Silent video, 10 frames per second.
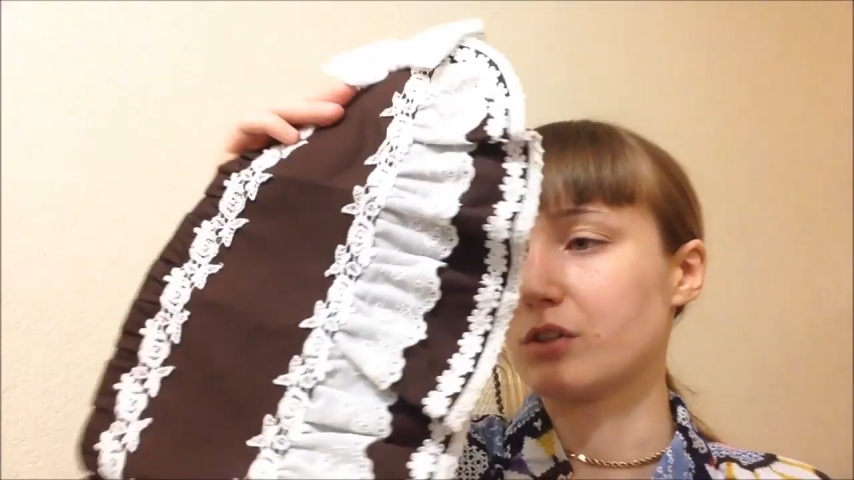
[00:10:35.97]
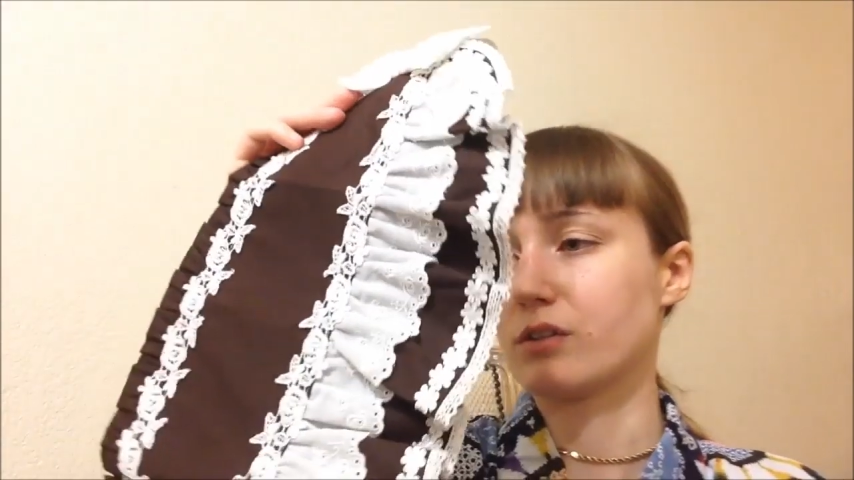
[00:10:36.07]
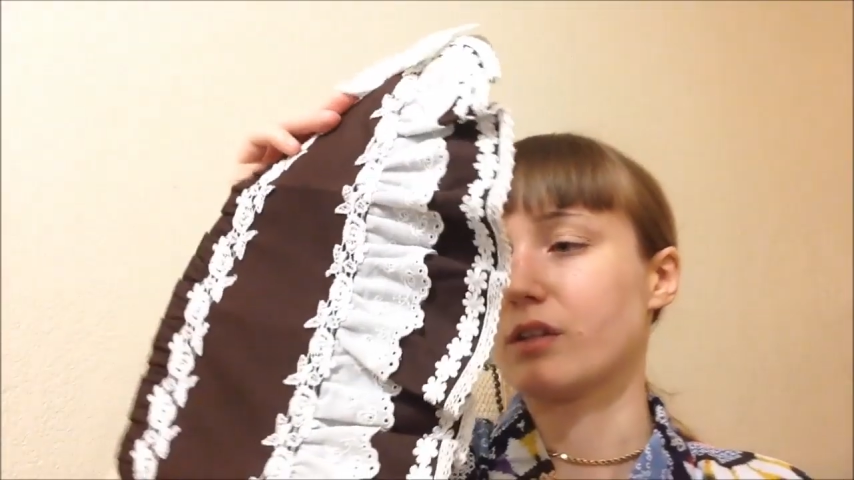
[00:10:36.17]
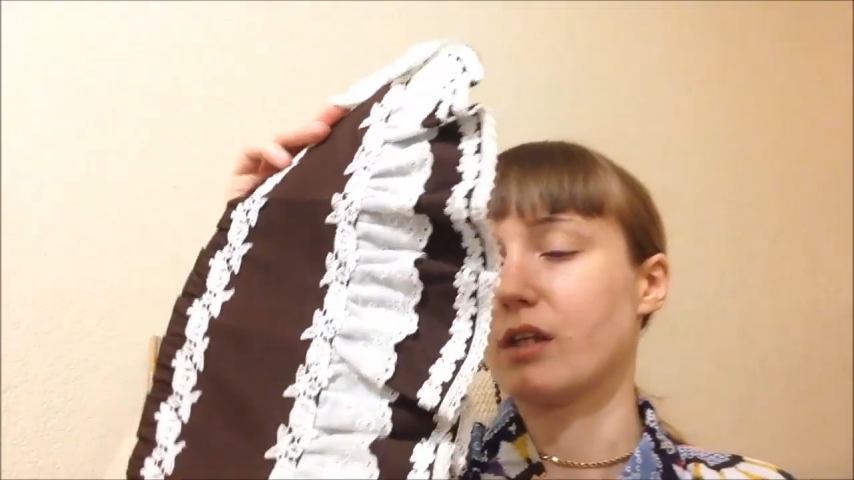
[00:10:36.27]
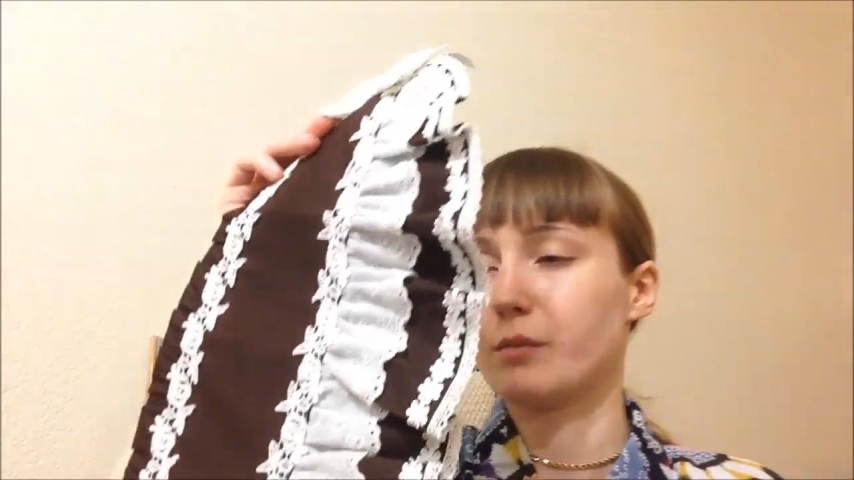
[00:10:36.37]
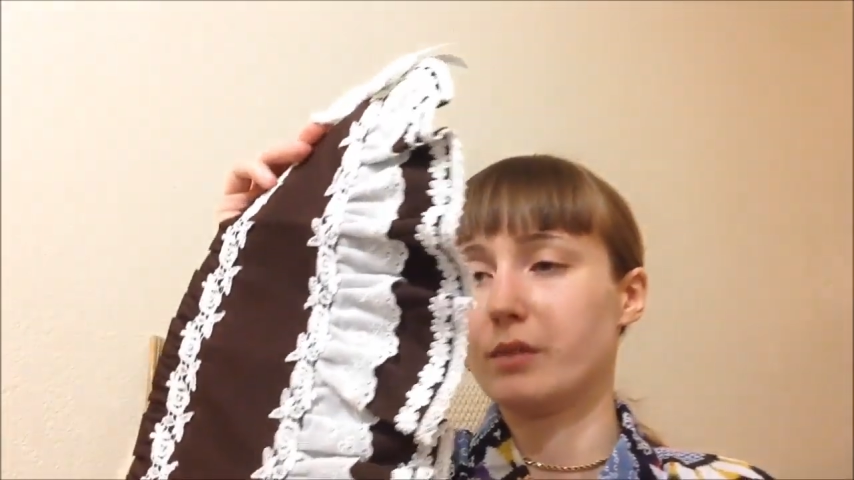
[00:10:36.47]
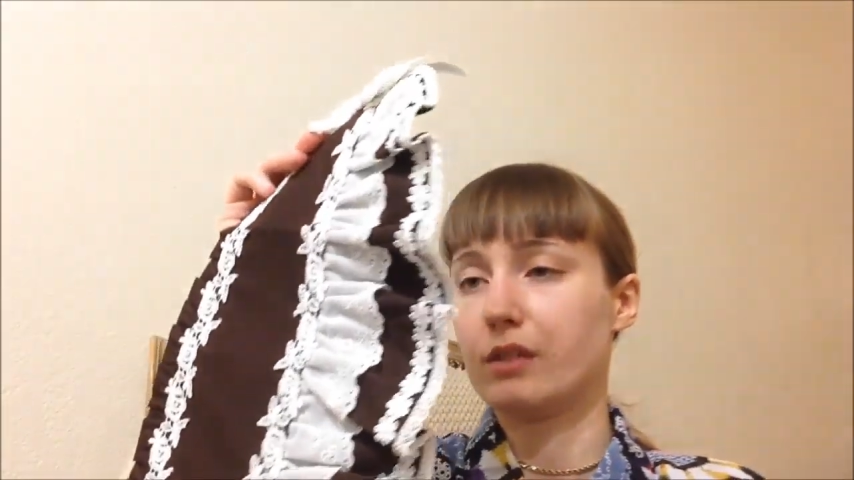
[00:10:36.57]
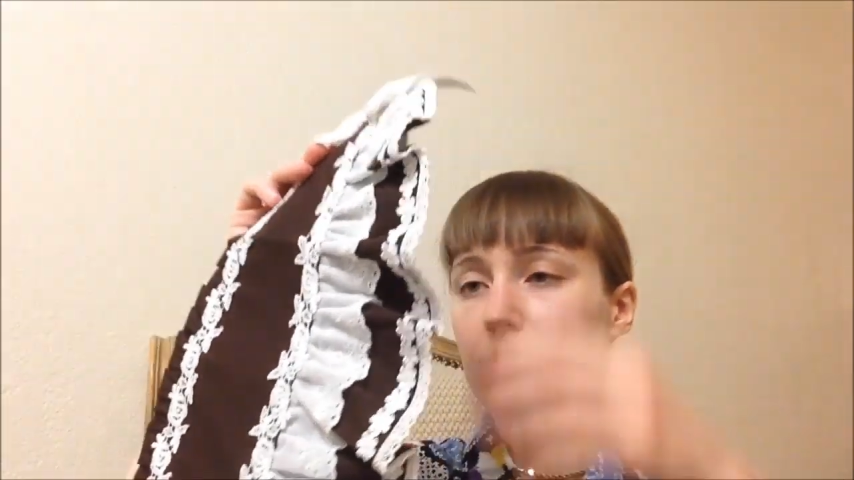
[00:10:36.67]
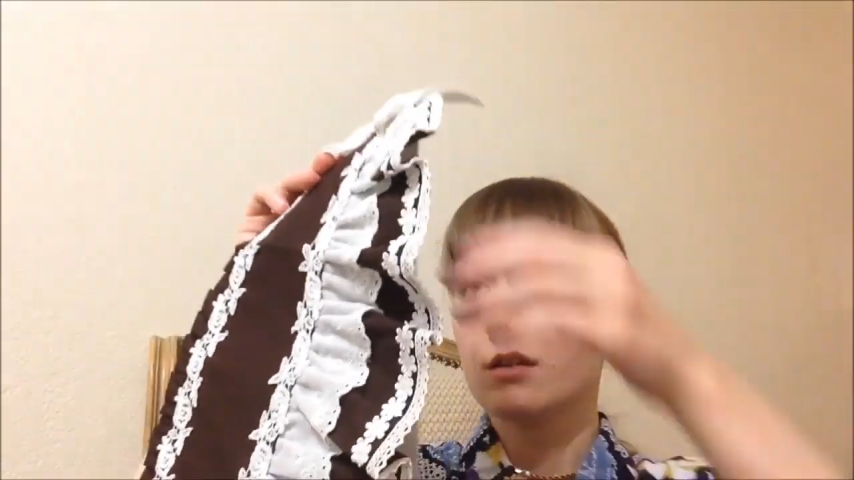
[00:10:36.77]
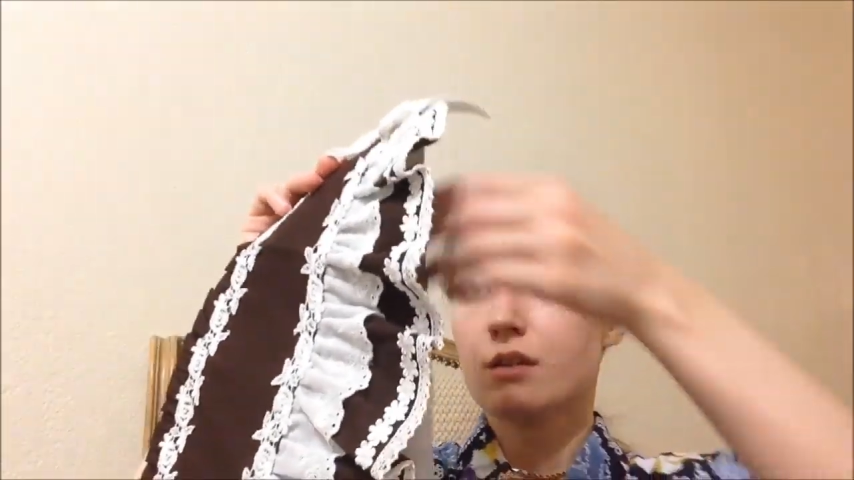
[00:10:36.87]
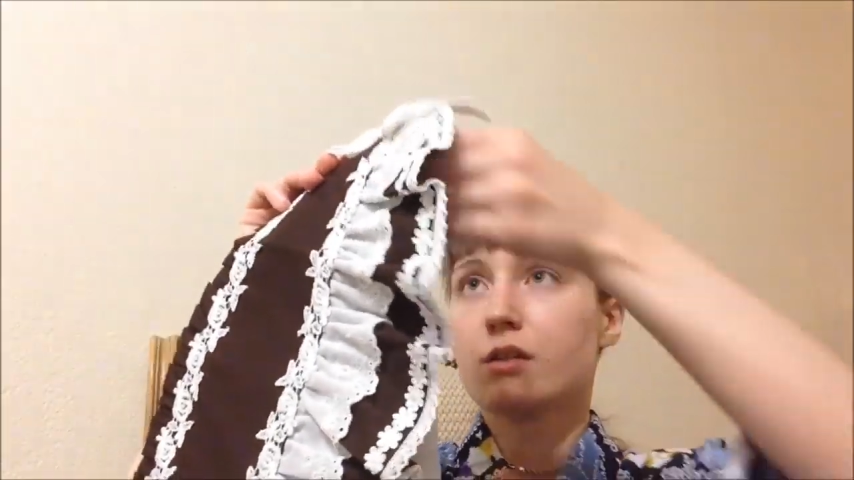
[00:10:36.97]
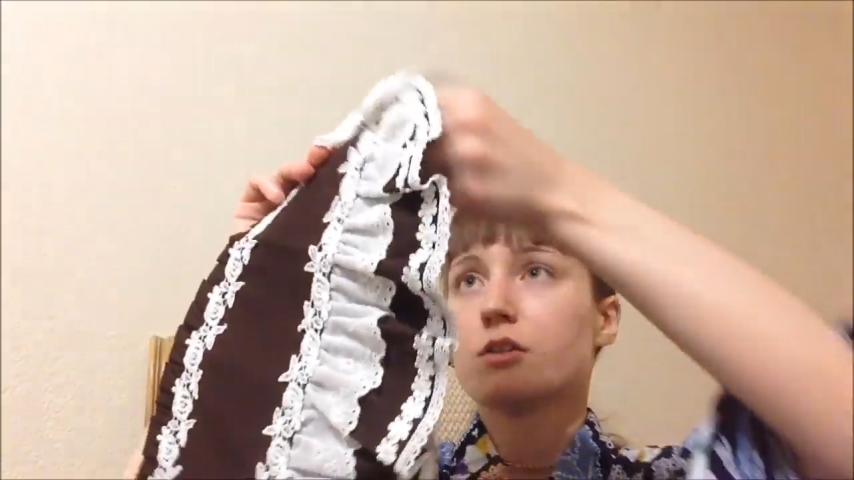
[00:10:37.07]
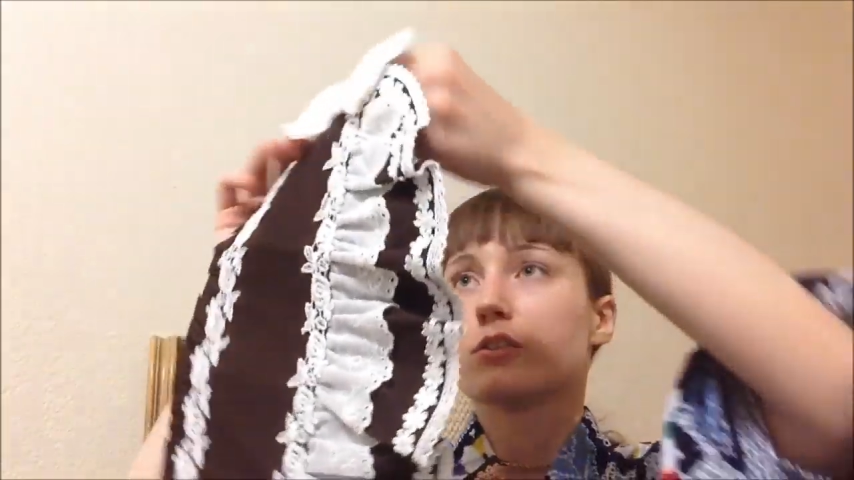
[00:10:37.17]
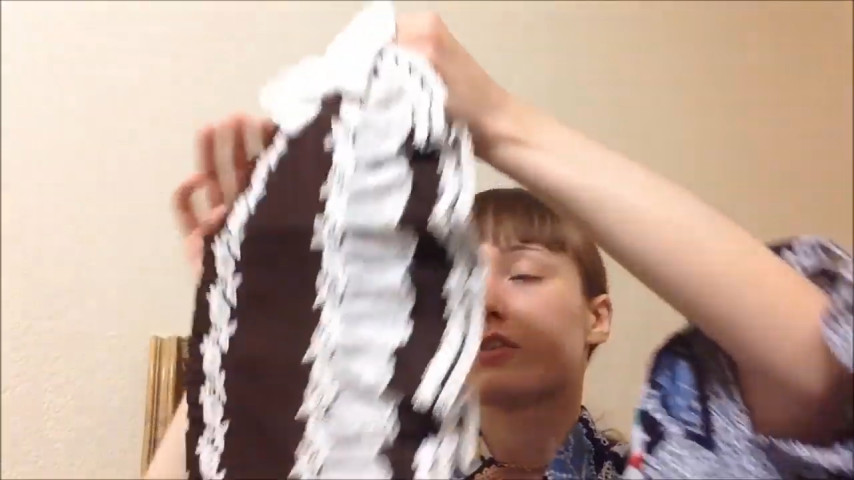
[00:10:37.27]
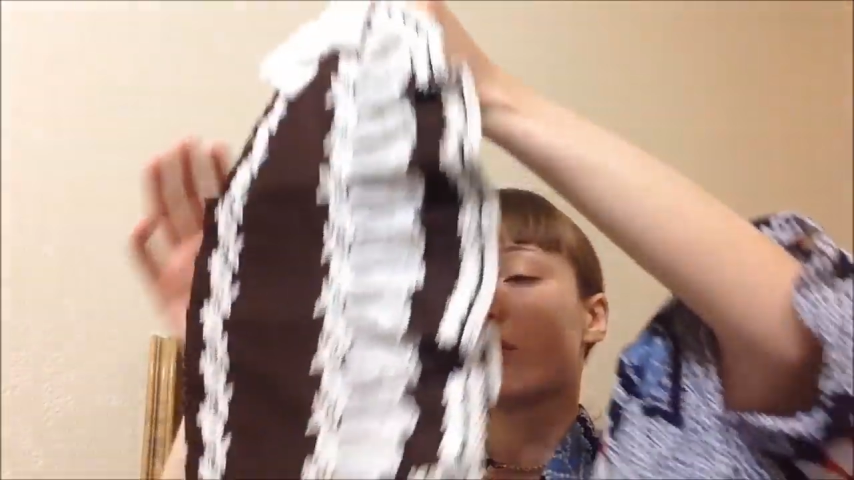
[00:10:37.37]
to look good on me.
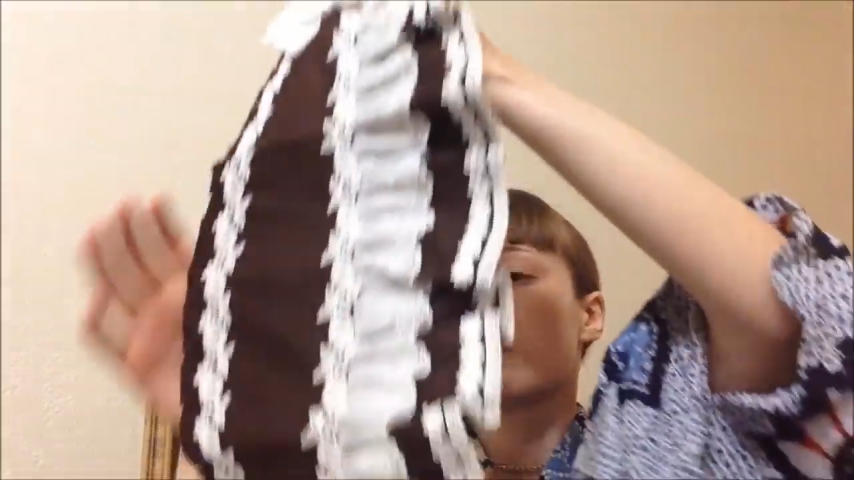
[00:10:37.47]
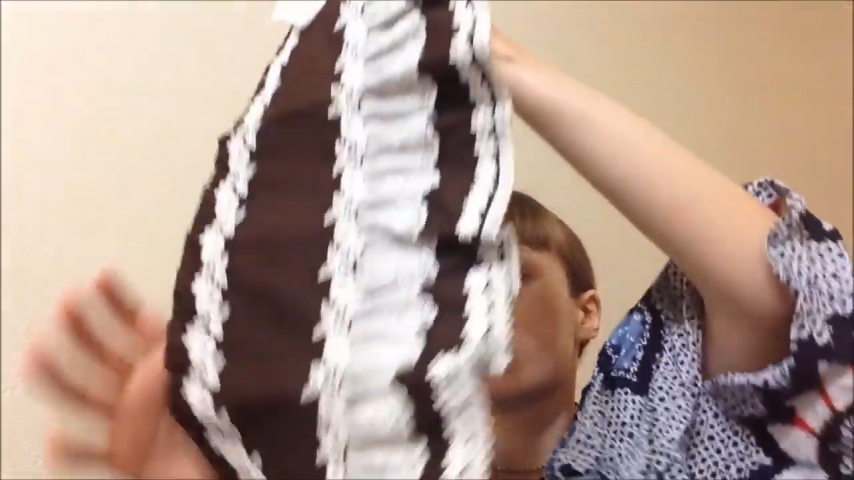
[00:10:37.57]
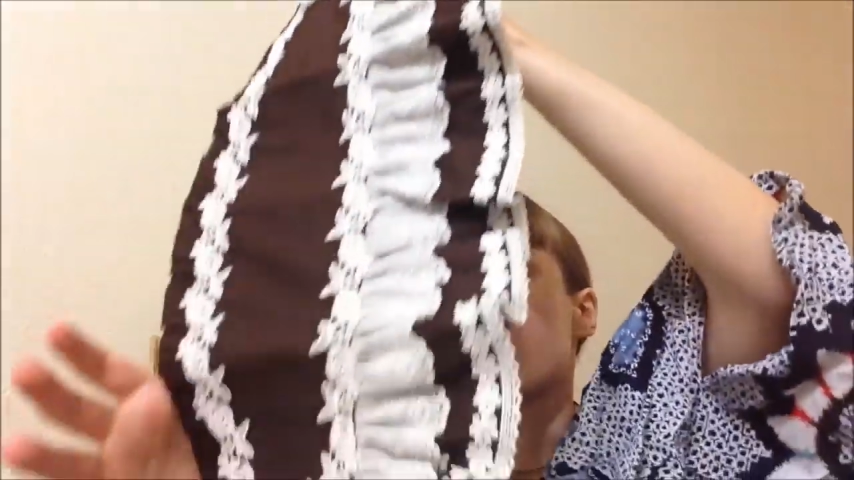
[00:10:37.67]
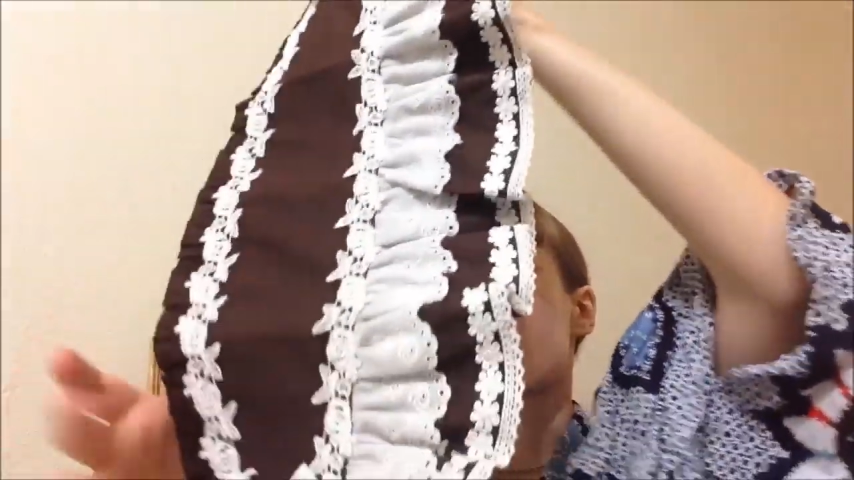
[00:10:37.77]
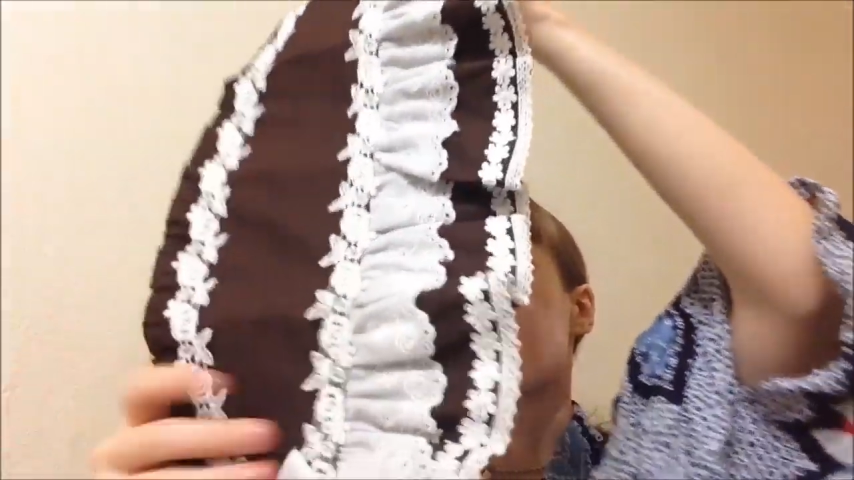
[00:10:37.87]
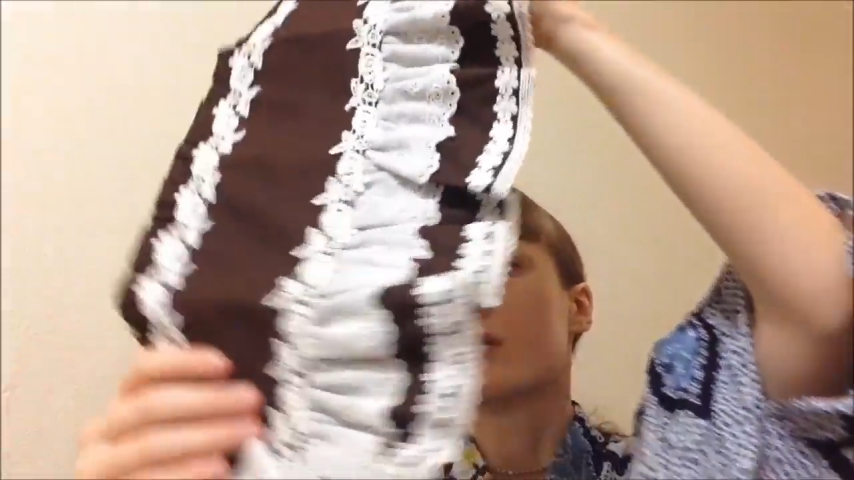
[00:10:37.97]
So,